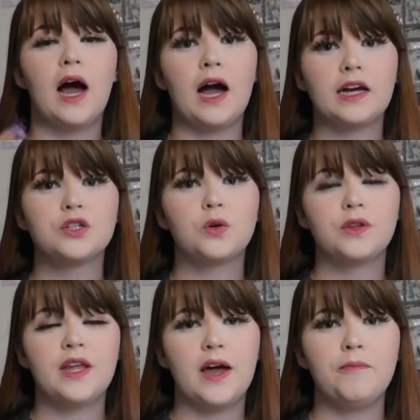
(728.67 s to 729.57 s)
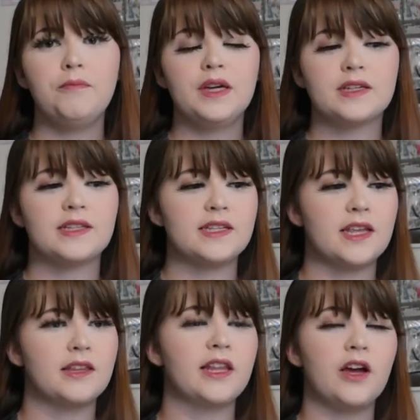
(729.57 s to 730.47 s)
I told them, because they
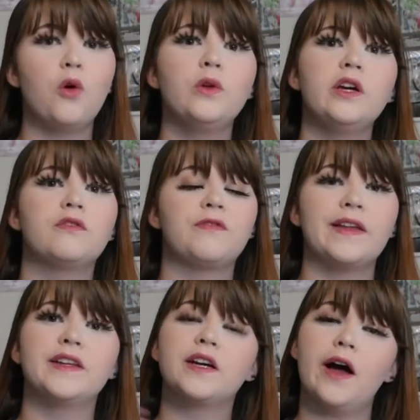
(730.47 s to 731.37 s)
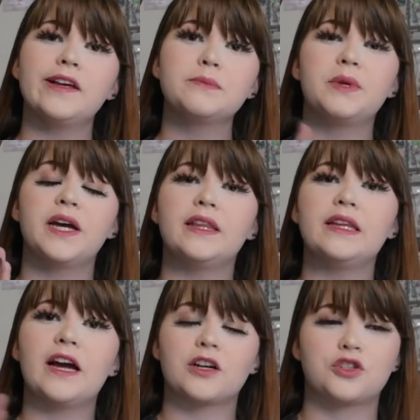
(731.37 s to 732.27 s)
said that they only could find the cosplay in
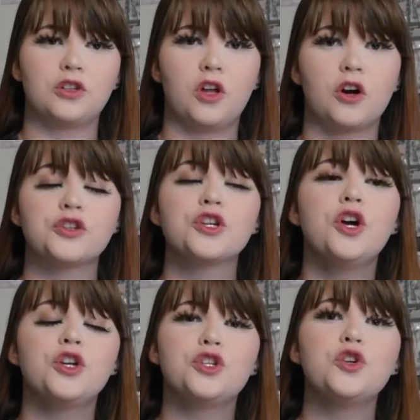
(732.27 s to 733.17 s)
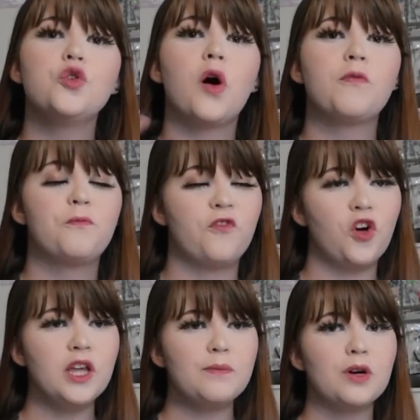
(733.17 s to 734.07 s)
the extra large, to
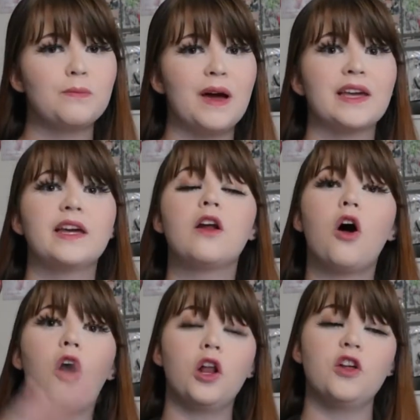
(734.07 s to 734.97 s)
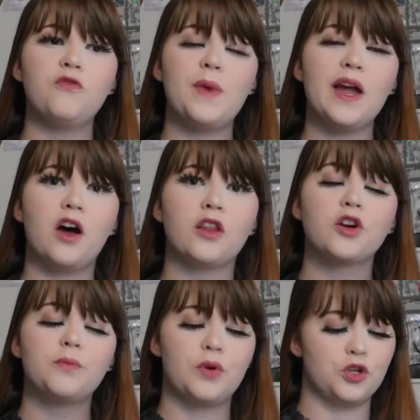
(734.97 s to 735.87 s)
fully put back in all of my
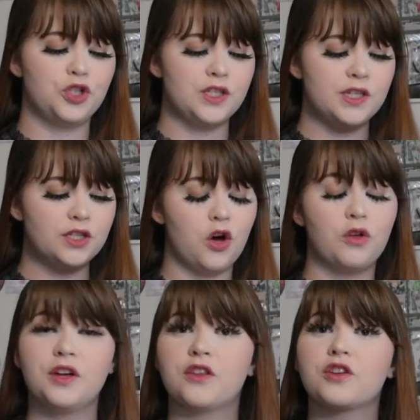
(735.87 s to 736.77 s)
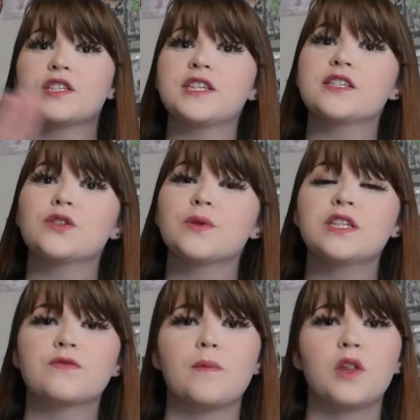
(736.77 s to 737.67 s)
other purchases, all the other accessories
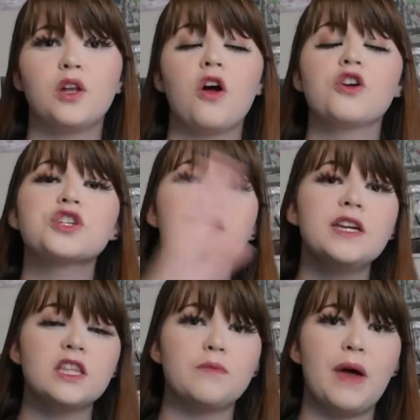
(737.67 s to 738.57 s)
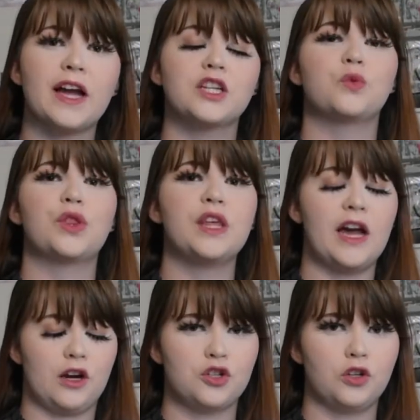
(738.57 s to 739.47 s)
from the large, into the package with the
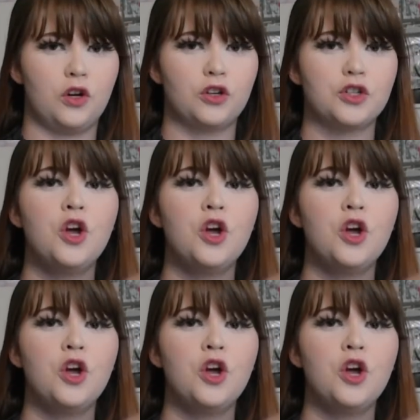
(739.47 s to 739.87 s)
extra large.